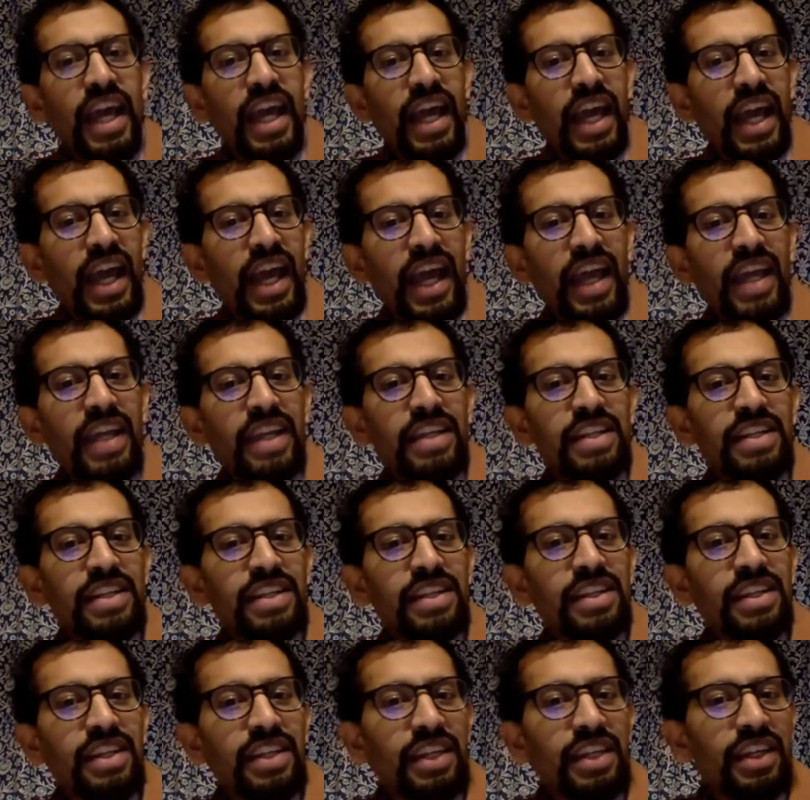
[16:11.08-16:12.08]
and
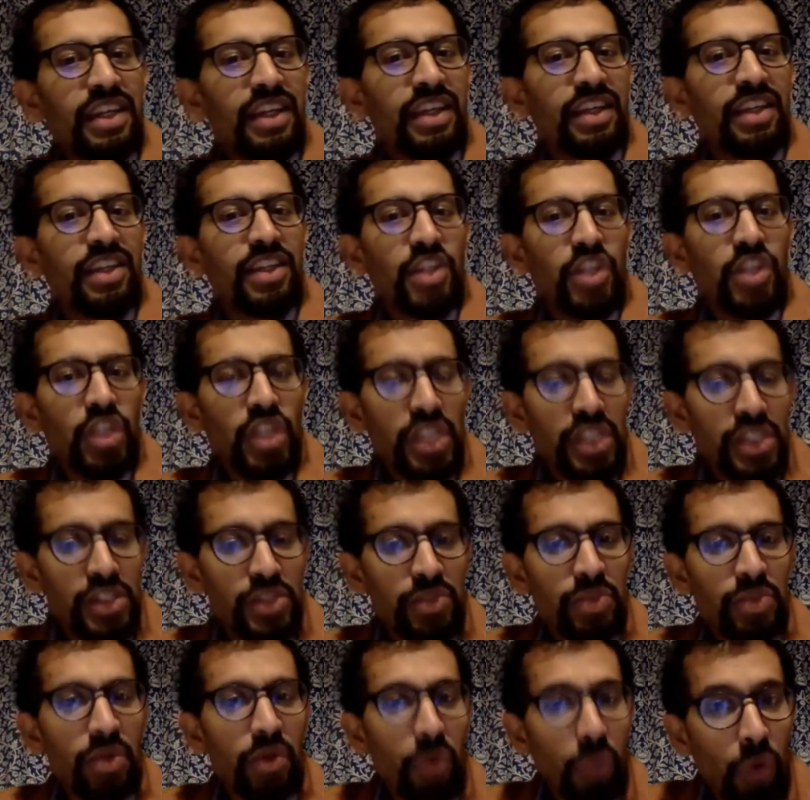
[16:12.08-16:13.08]
is
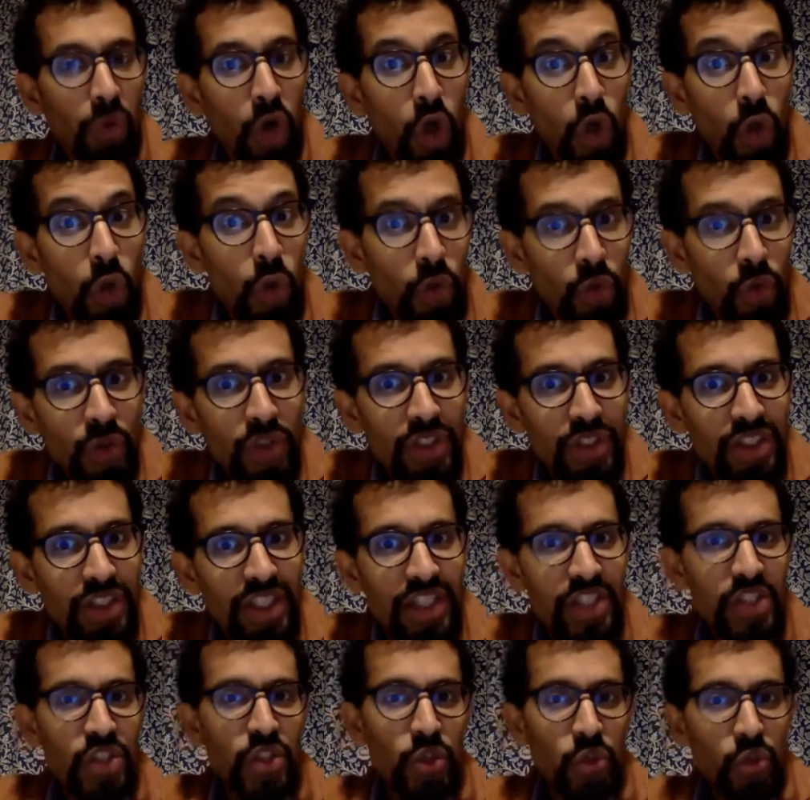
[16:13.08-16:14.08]
the code
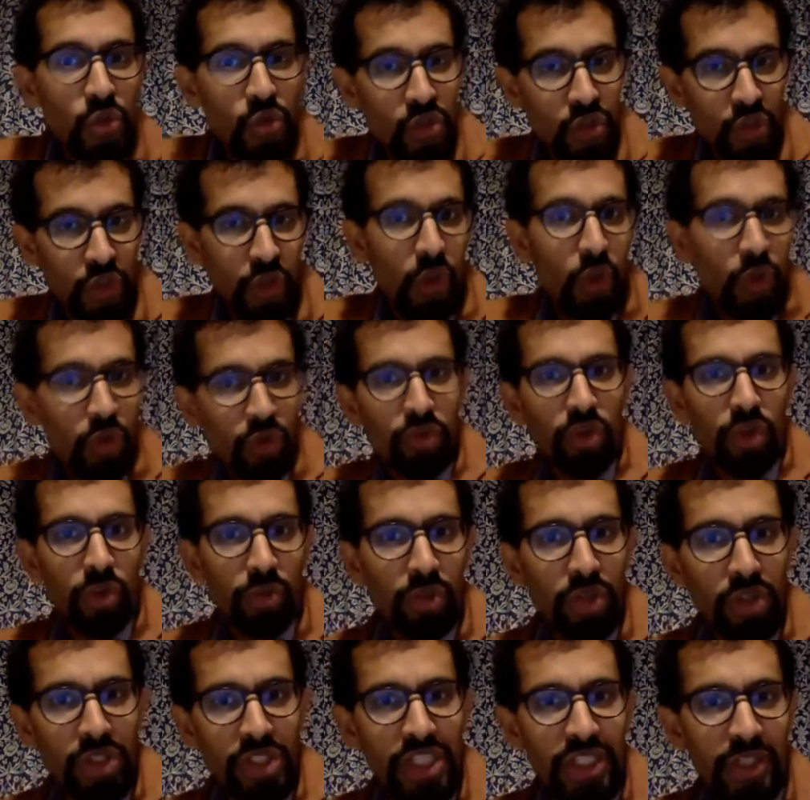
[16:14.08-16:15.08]
that's used to code for the
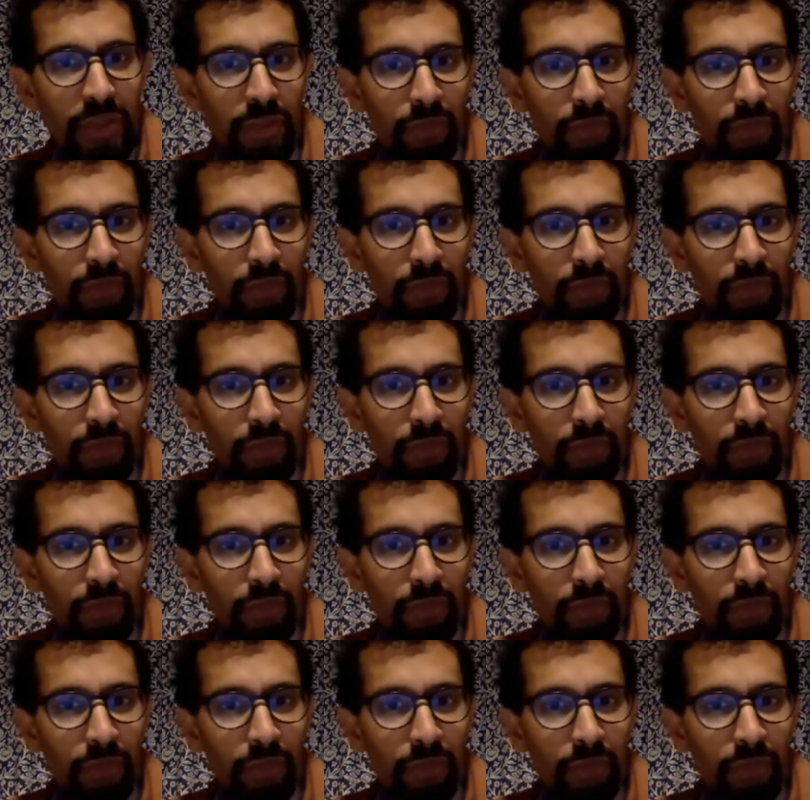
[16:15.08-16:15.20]
protein.